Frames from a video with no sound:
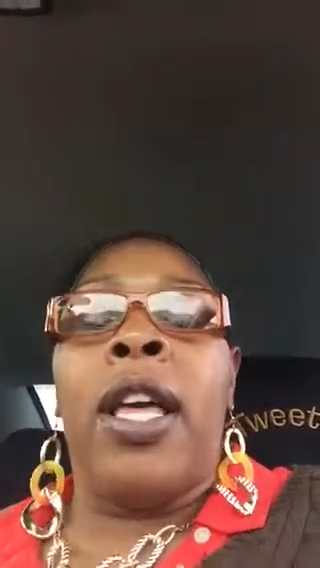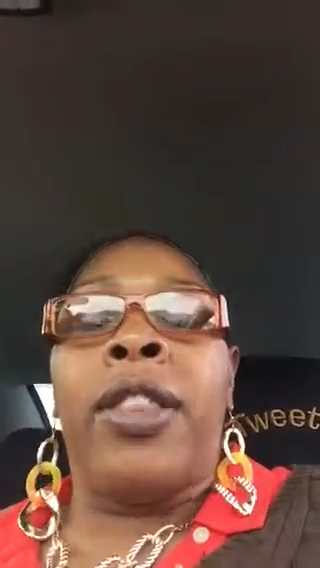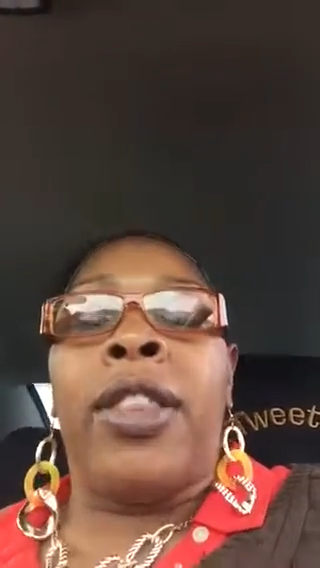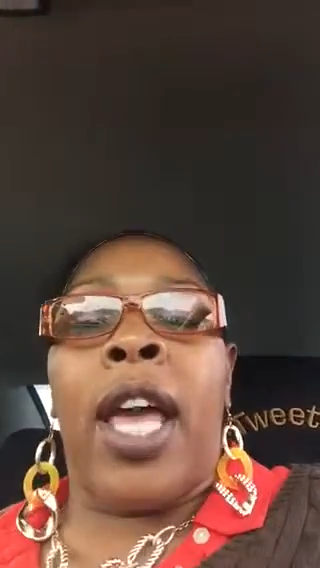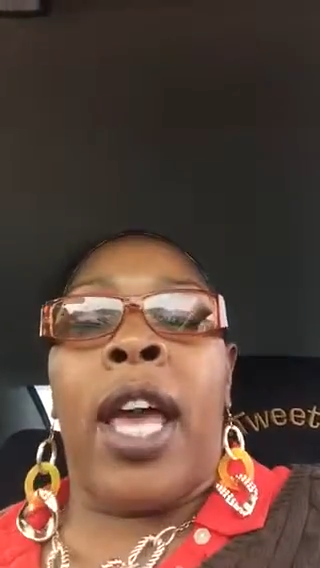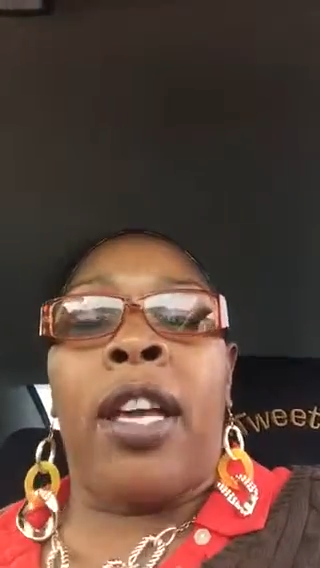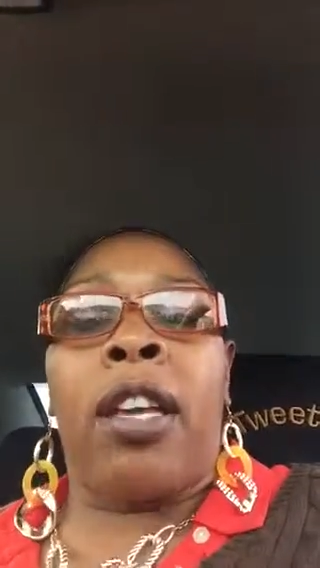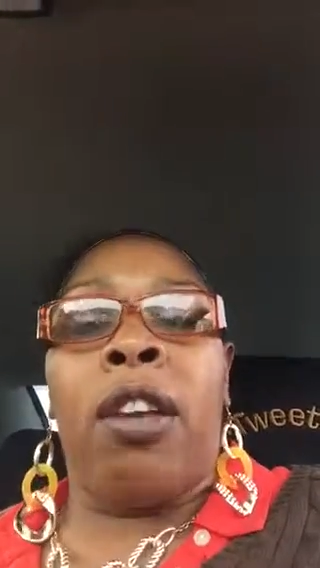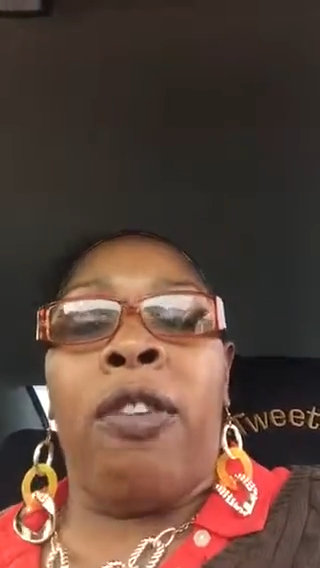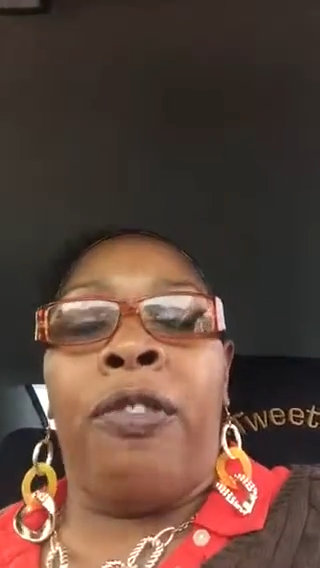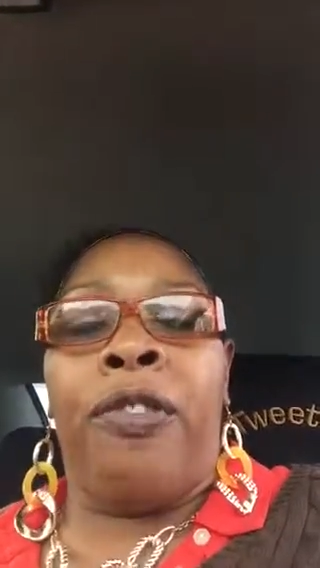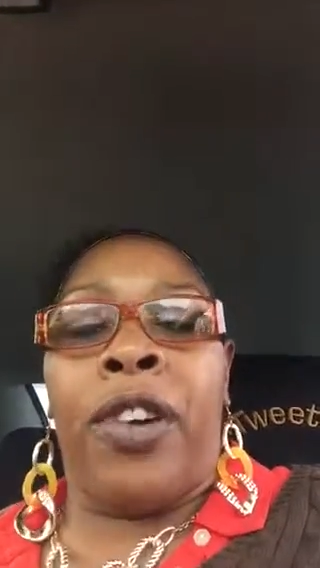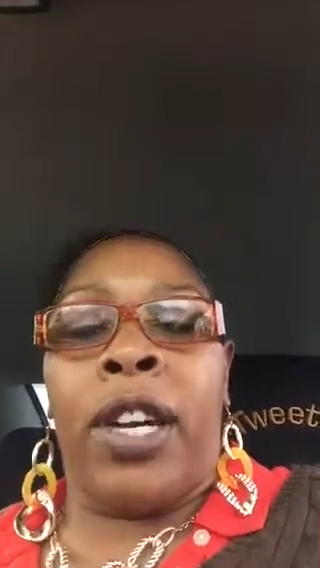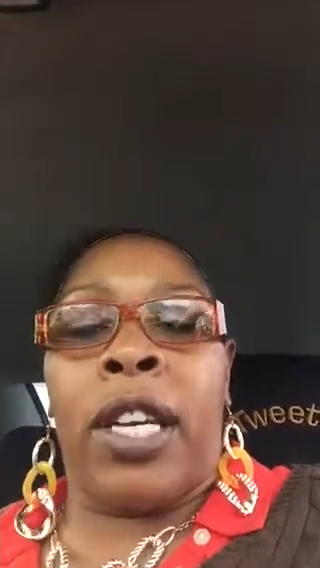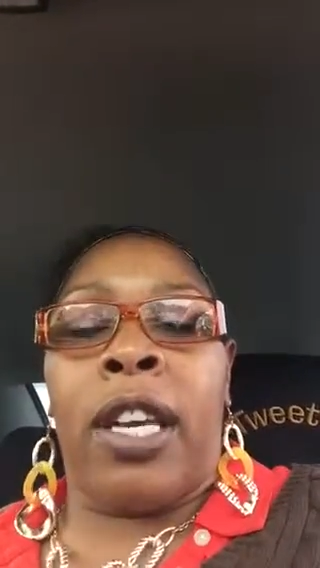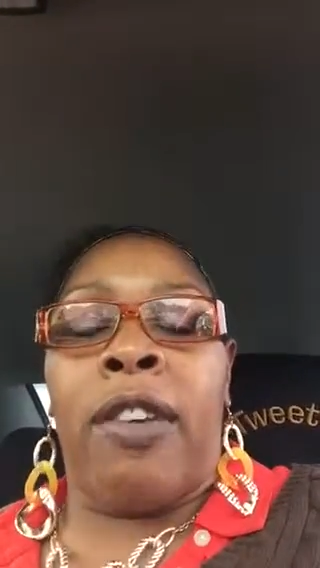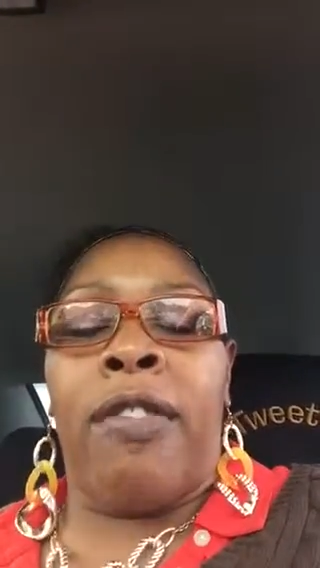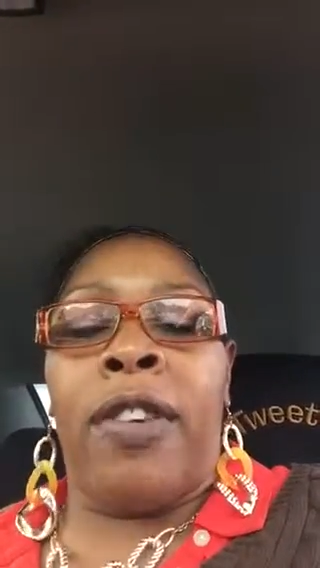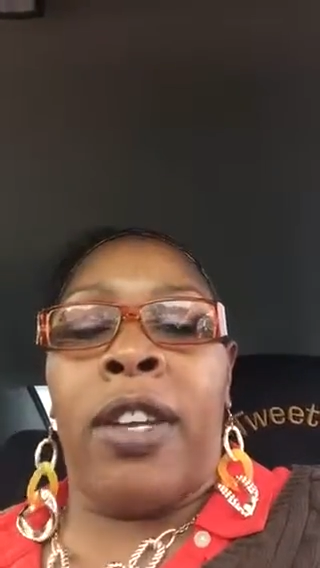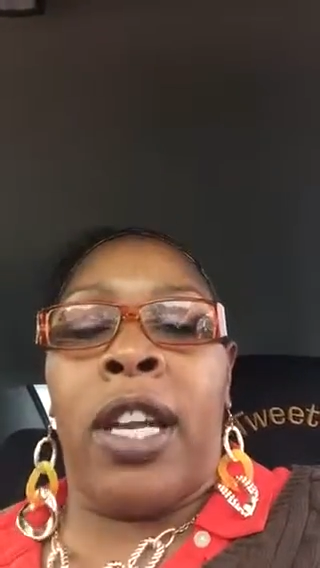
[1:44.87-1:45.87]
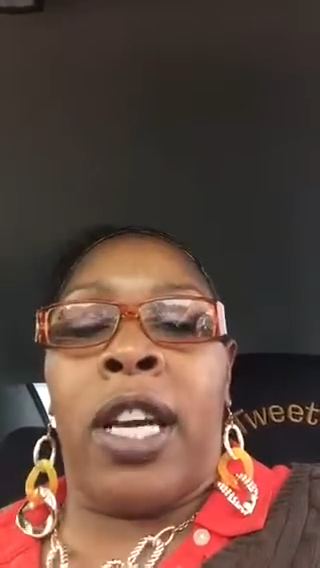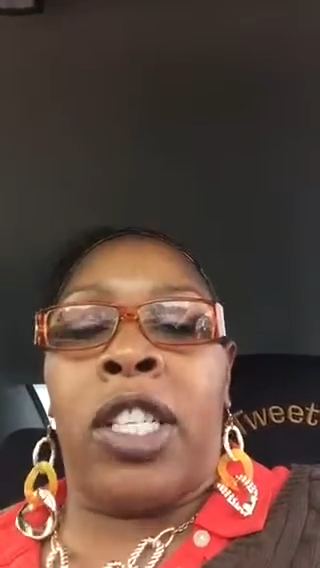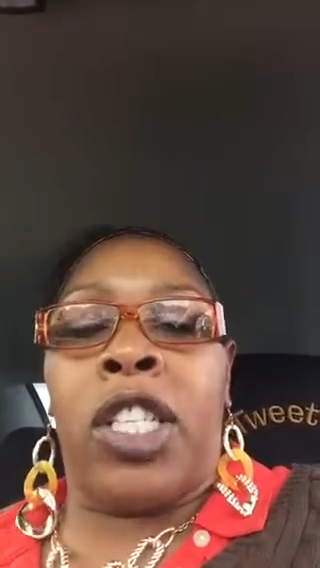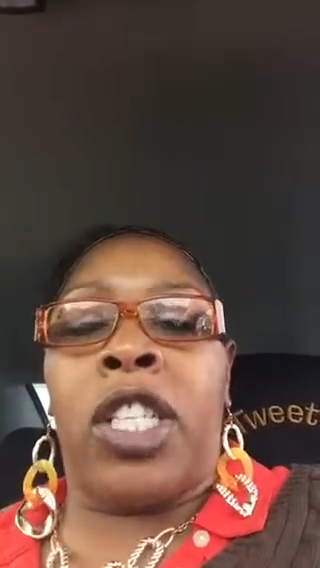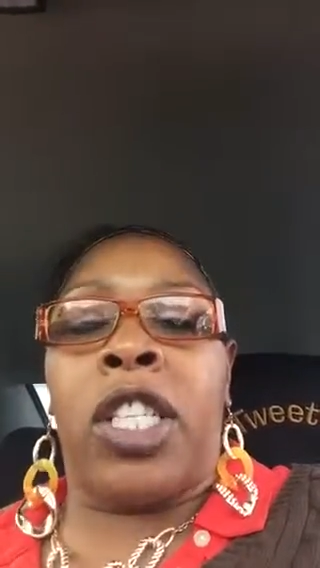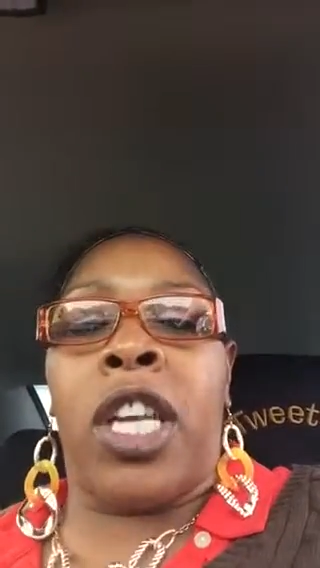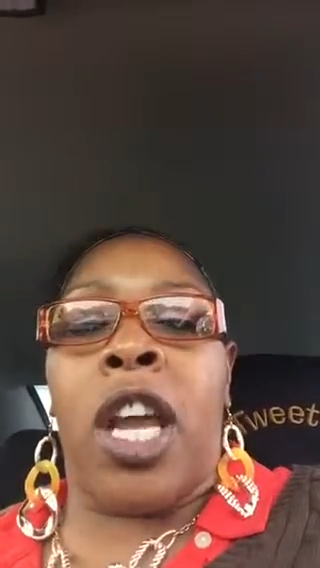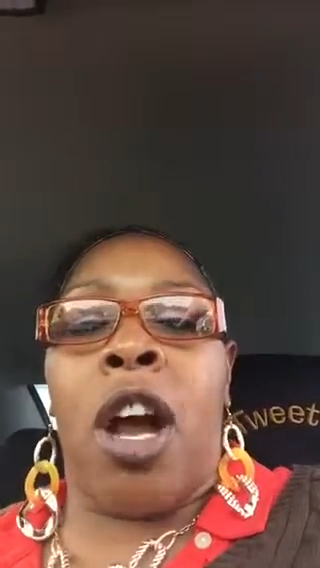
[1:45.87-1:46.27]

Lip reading: Thank you for giving us